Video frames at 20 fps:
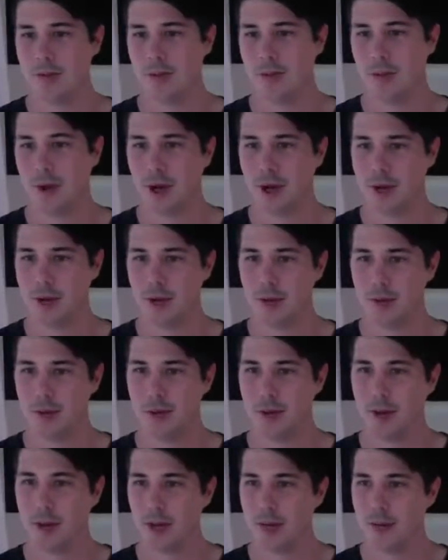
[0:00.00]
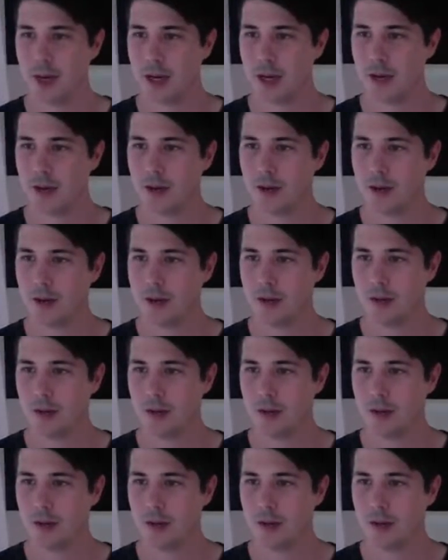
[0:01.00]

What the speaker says: by in trouble, I mean